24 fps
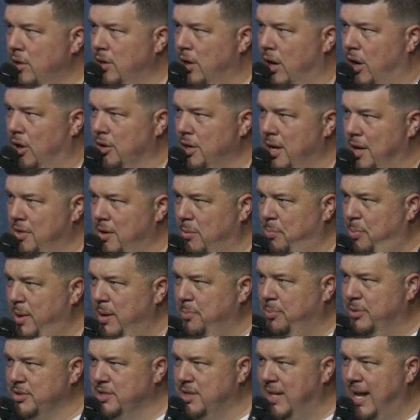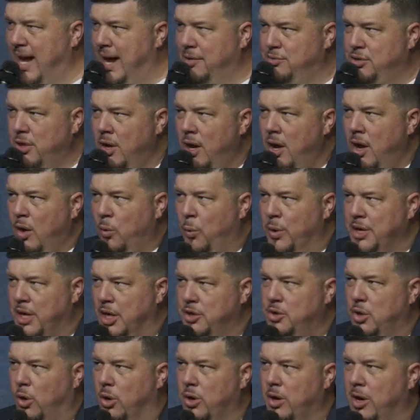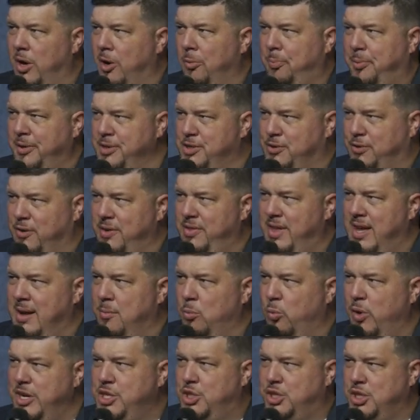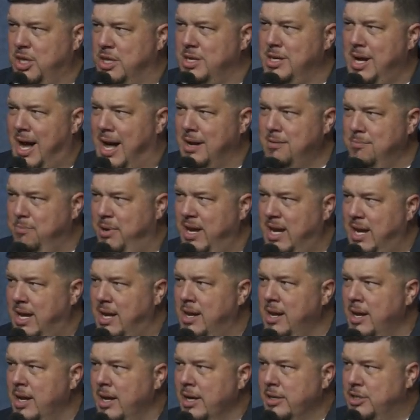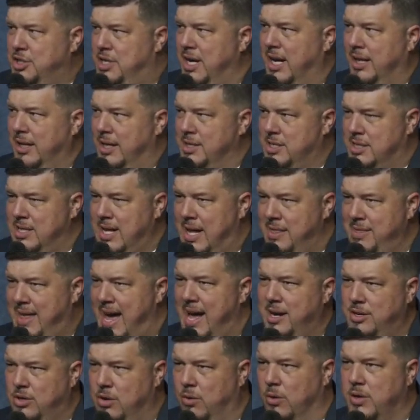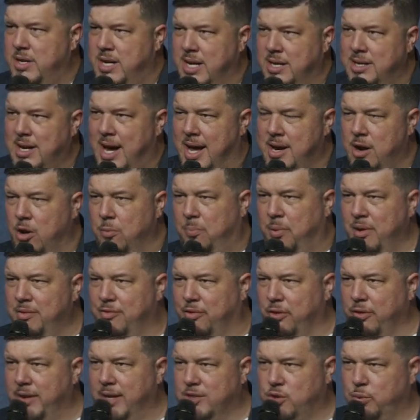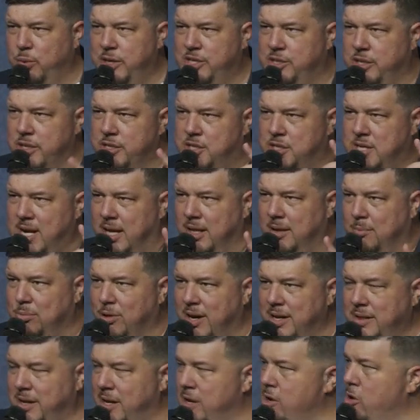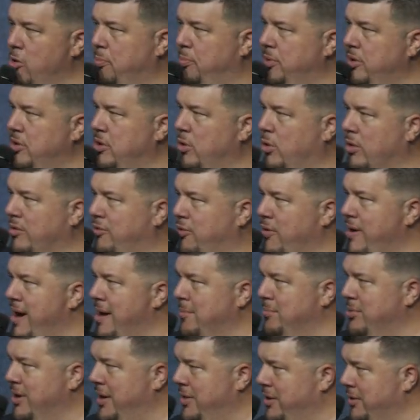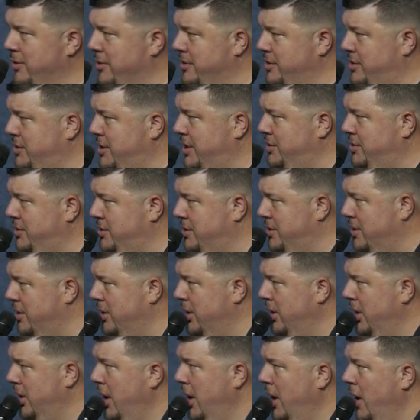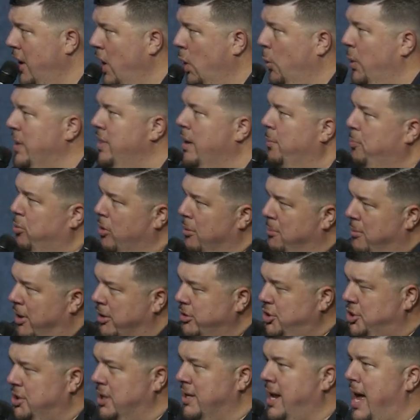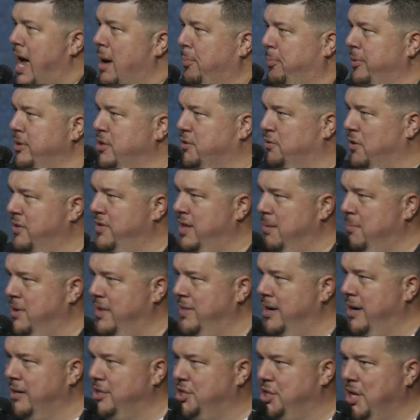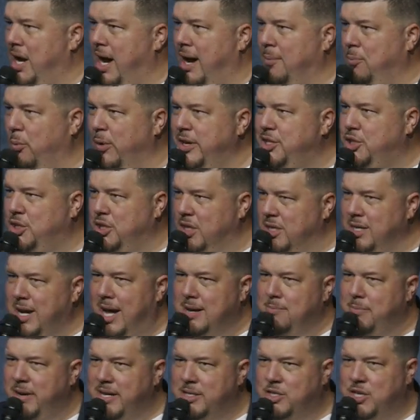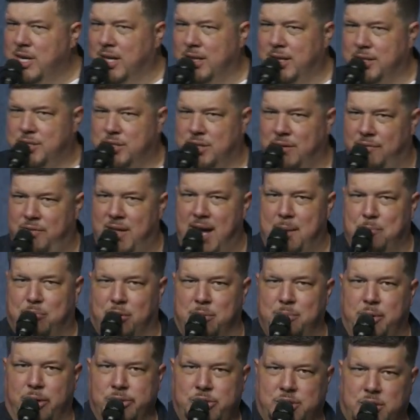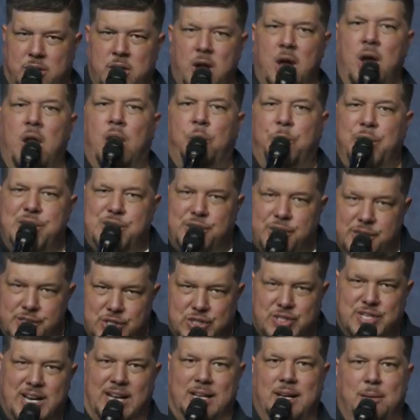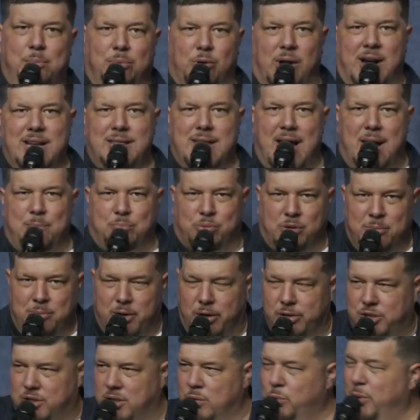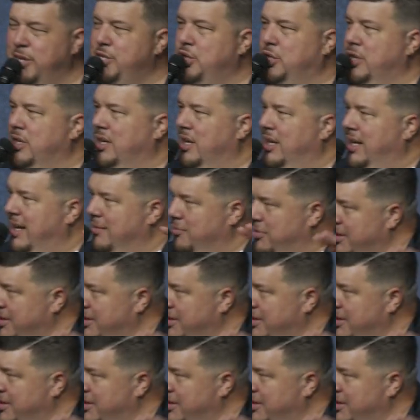on other people's lives. When a door opens for them, we should not be jealous that that door did not open for us. We should celebrate the open door for our brother or sister. When the promotion happens for them in their job, we should not be jealous of that promotion. We should celebrate that promotion. We shouldn't live